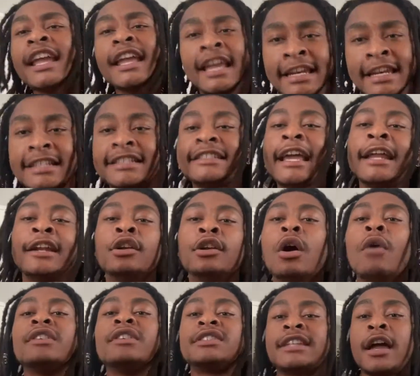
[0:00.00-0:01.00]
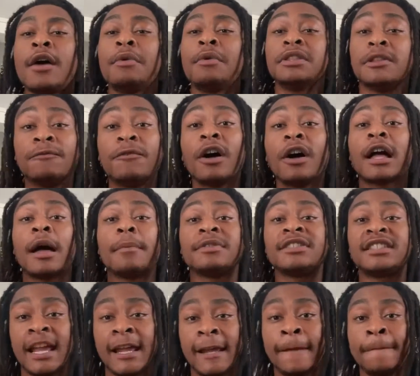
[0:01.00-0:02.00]
Understand and overstand what the fuck I'm
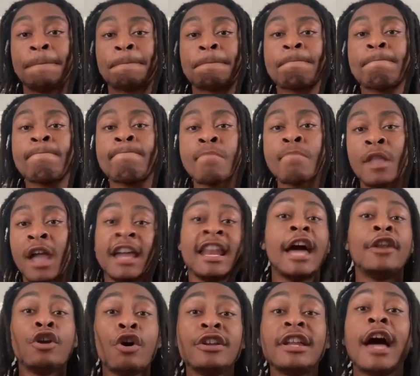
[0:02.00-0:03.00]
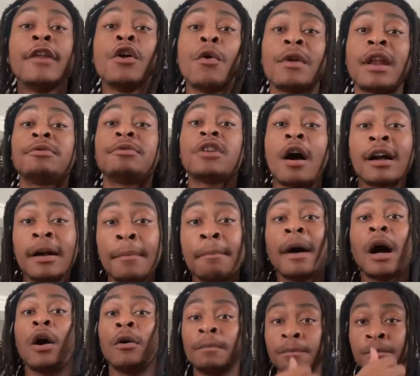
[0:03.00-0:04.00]
saying, and I know y'all know what I'm talking
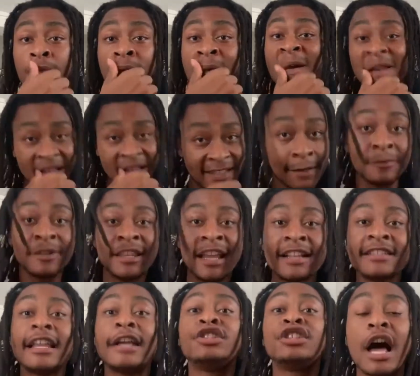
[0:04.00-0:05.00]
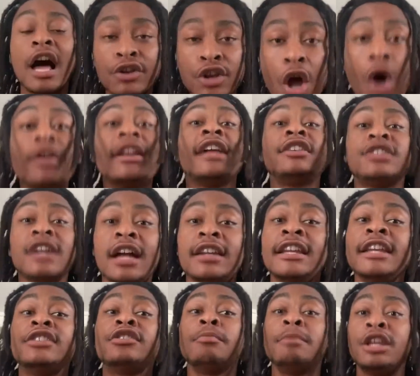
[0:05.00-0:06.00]
about. There's some things that y'all know that y'all
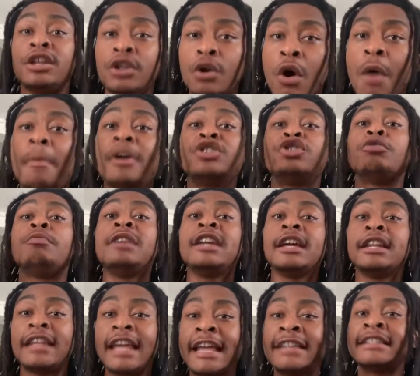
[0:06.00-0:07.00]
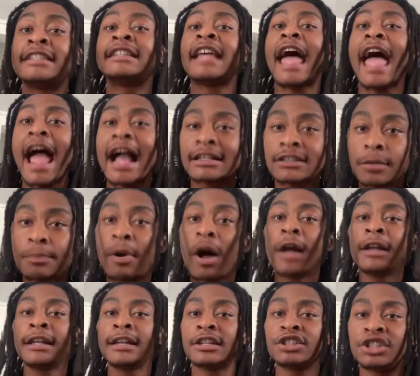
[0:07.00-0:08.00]
need to be doing, but you're being lazy to act
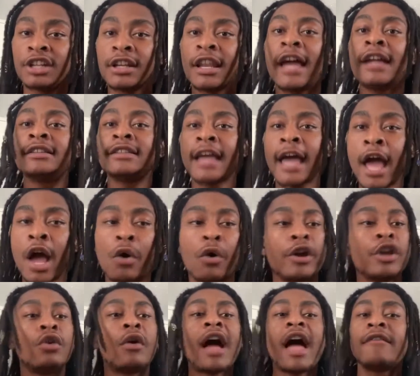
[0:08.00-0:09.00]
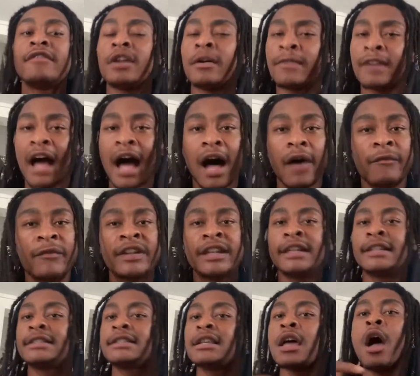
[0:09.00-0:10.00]
upon it and shit like that, or you don't have enough
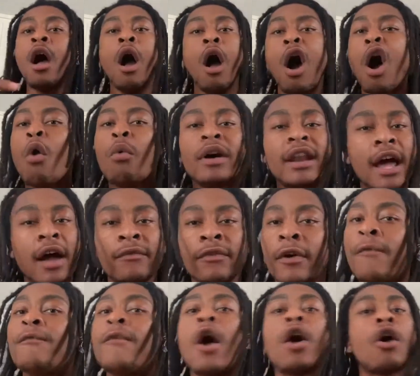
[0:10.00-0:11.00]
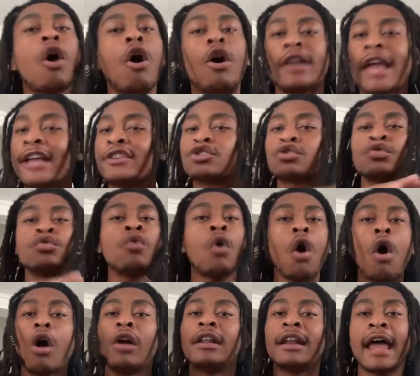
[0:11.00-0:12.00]
confidence or whatever. Fuck all that.
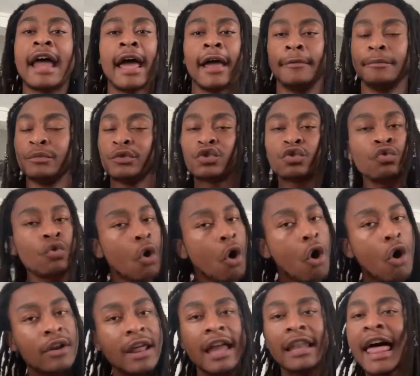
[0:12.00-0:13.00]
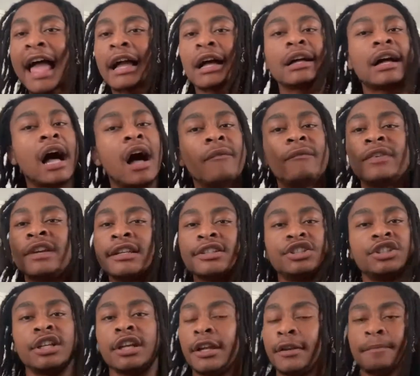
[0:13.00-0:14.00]
Screw all of that. Screw all that lack of
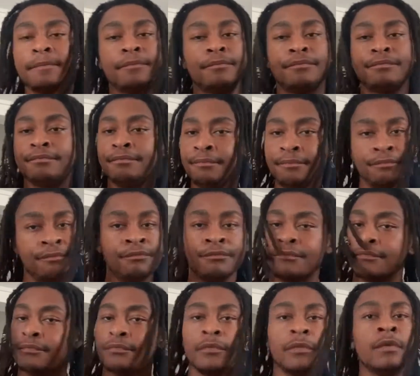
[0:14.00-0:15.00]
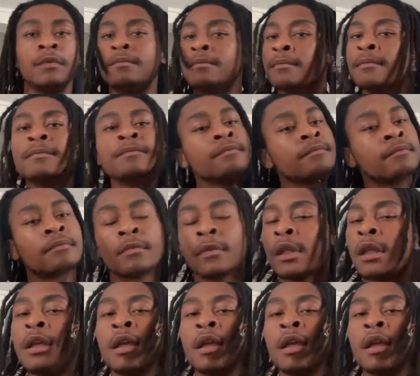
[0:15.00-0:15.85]
confidence shit. Mm-mm. Mm-mm.